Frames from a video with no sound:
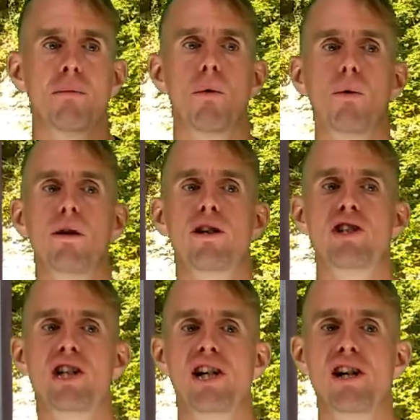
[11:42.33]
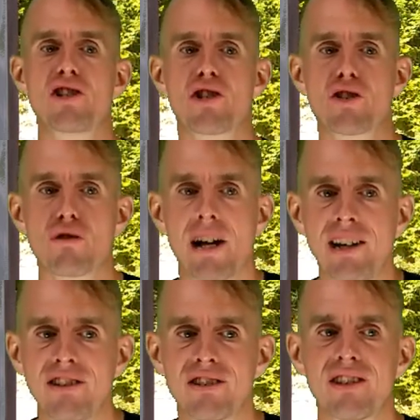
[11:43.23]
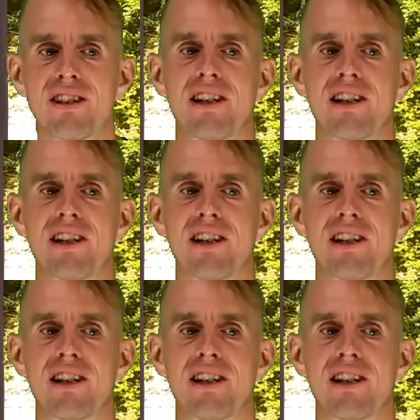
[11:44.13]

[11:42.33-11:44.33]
wall shear stress